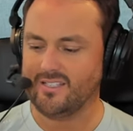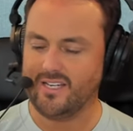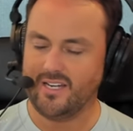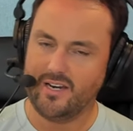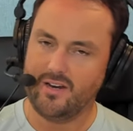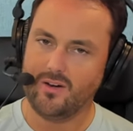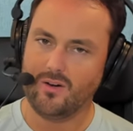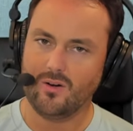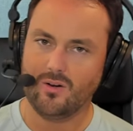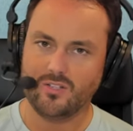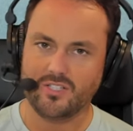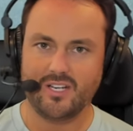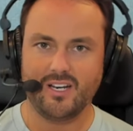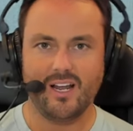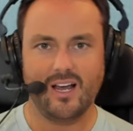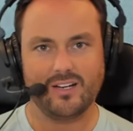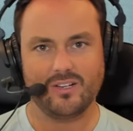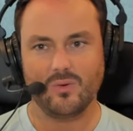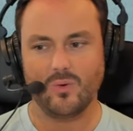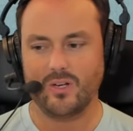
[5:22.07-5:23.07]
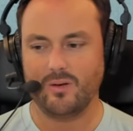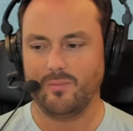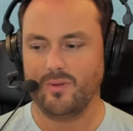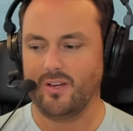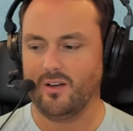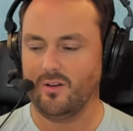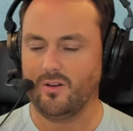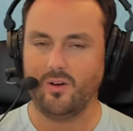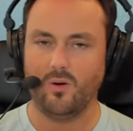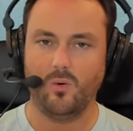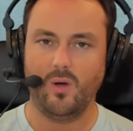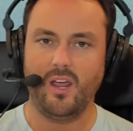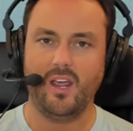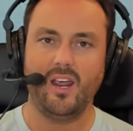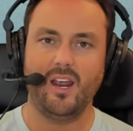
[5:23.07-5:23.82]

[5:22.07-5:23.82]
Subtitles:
Is he here? Is he not going to be here? You know,